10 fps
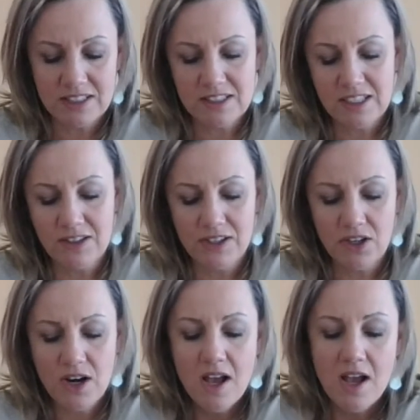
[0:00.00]

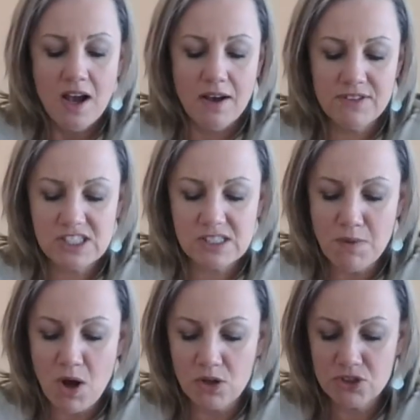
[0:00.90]
interior of the
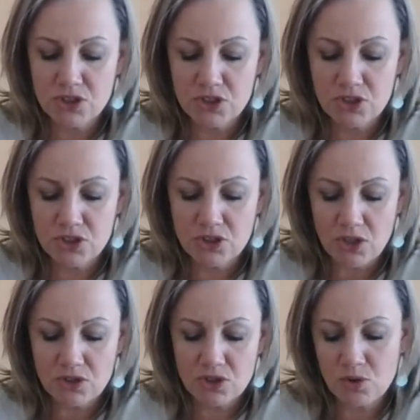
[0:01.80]
small
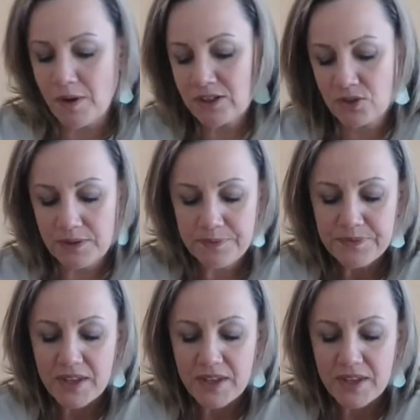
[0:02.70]
church sweltering,